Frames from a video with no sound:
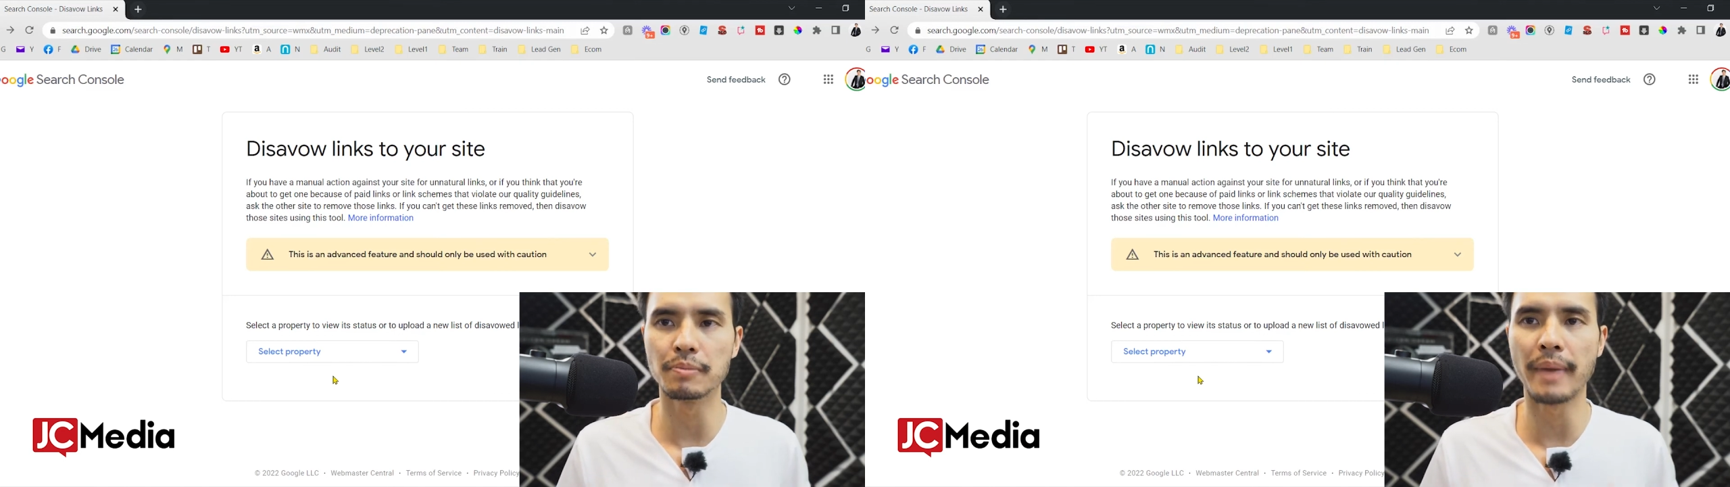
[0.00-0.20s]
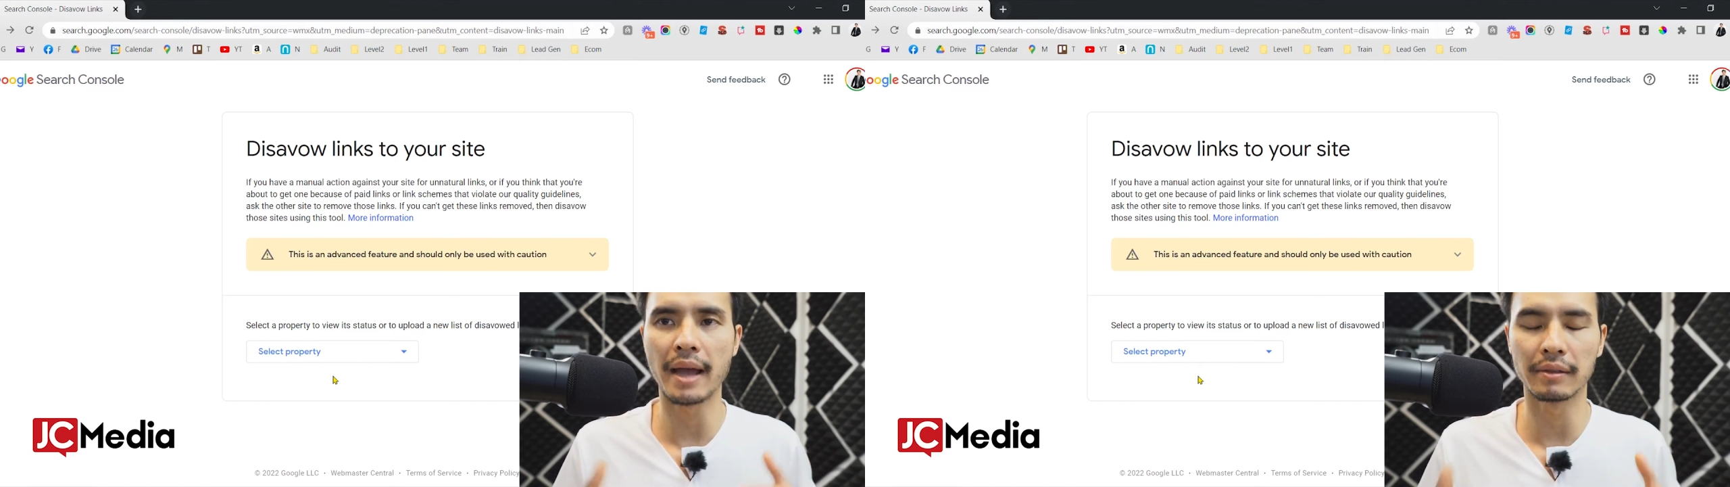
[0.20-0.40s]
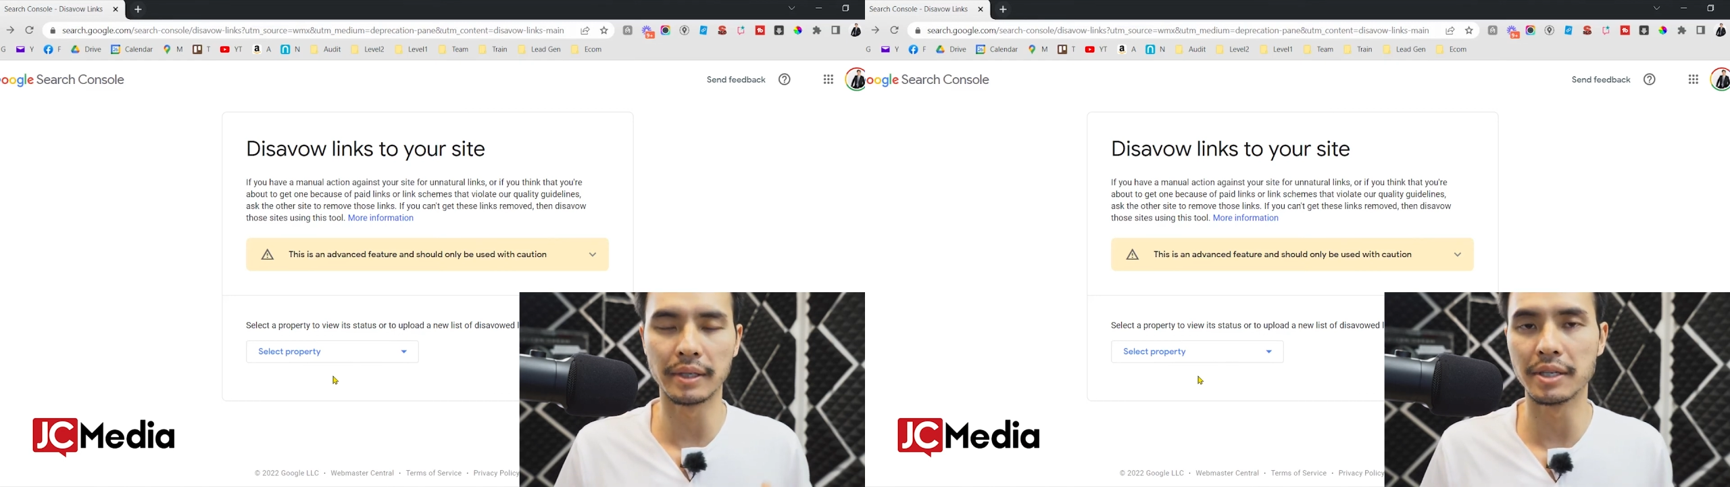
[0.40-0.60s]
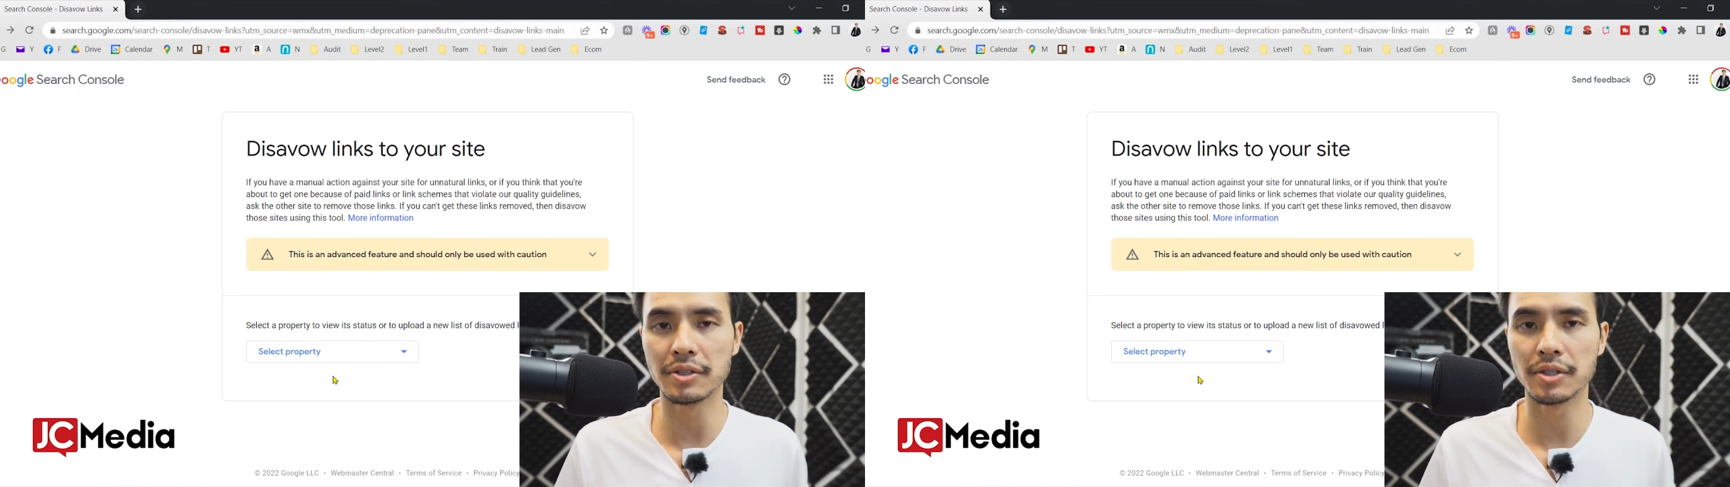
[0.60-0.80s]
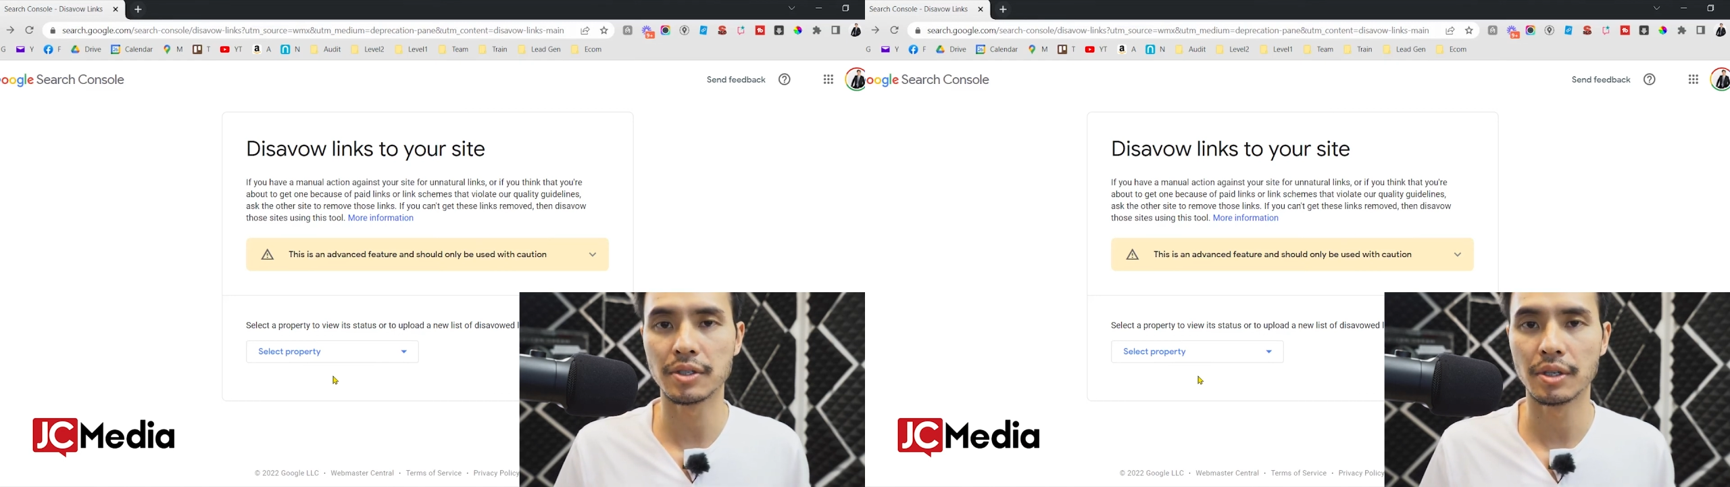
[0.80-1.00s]

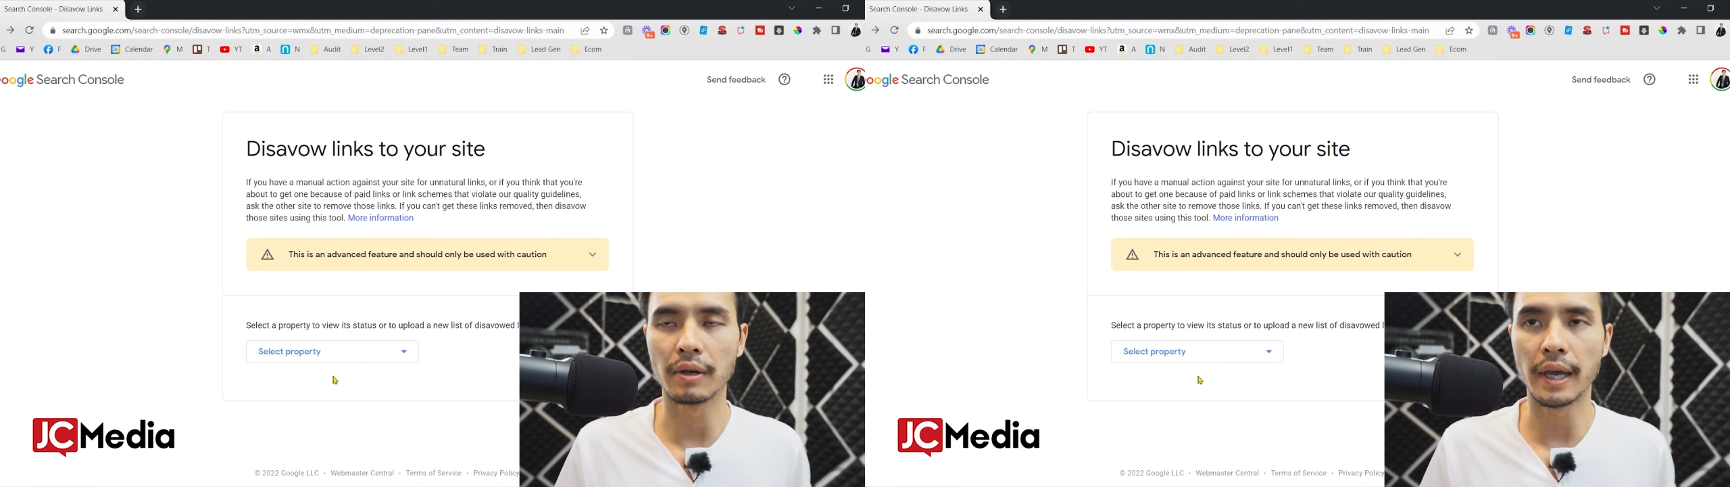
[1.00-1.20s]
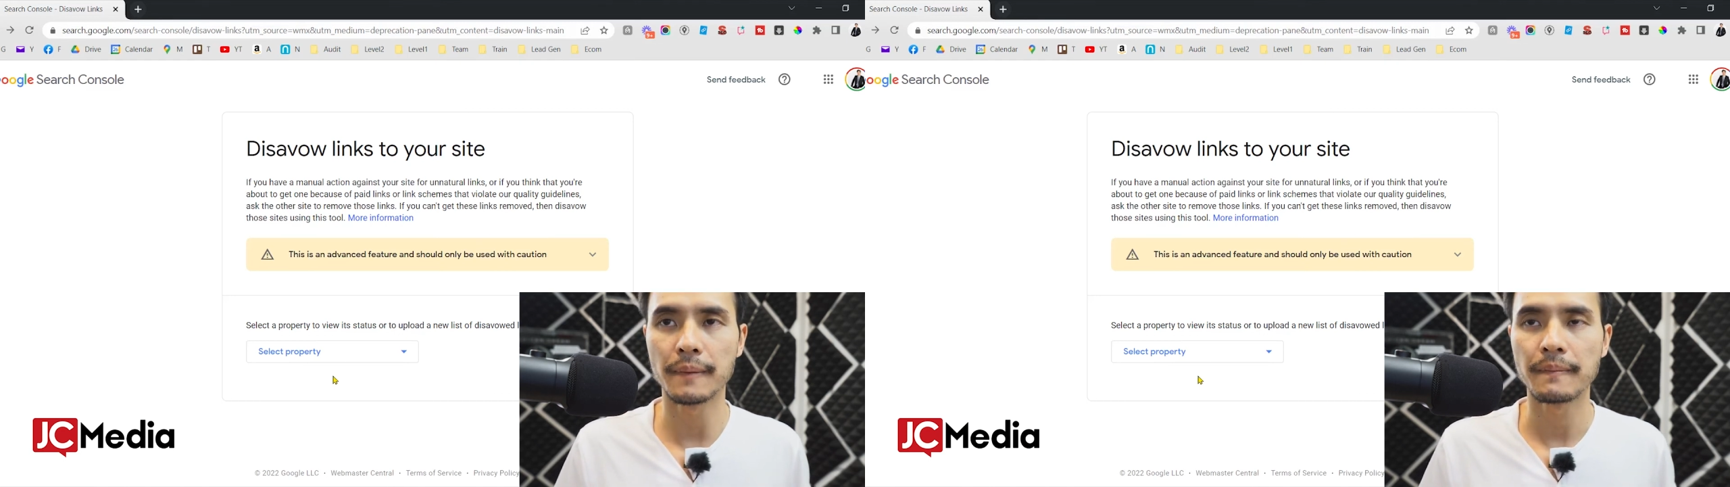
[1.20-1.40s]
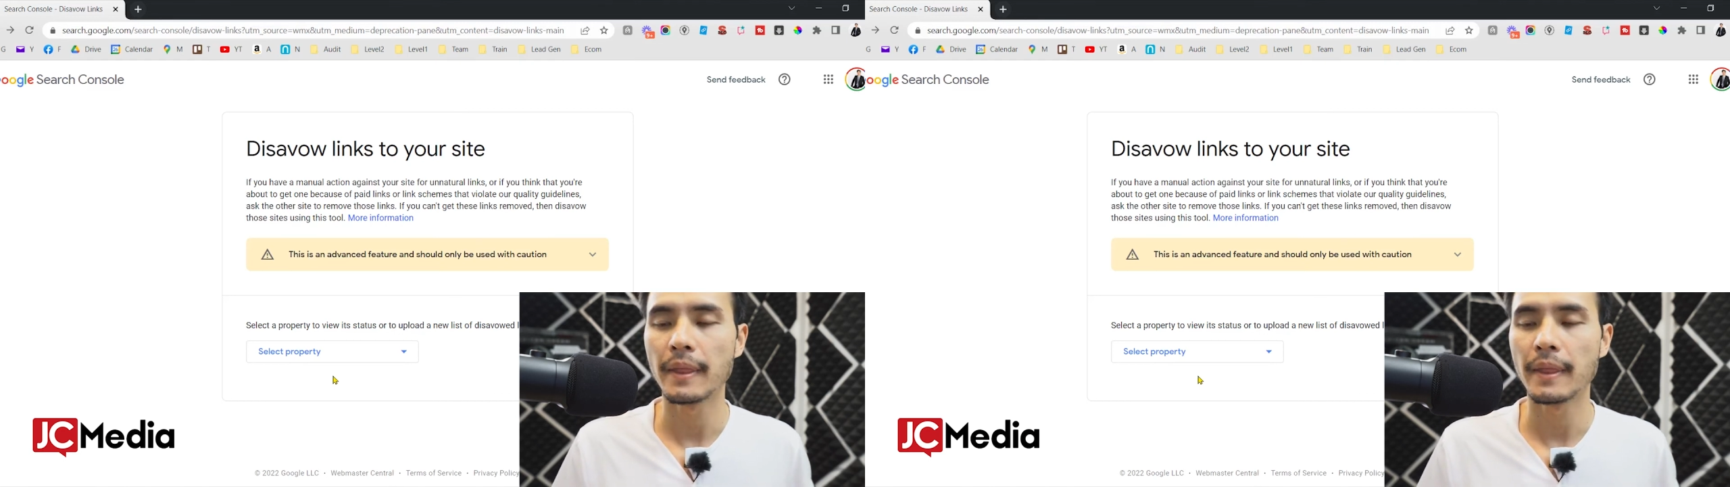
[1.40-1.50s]
backlinks, okay?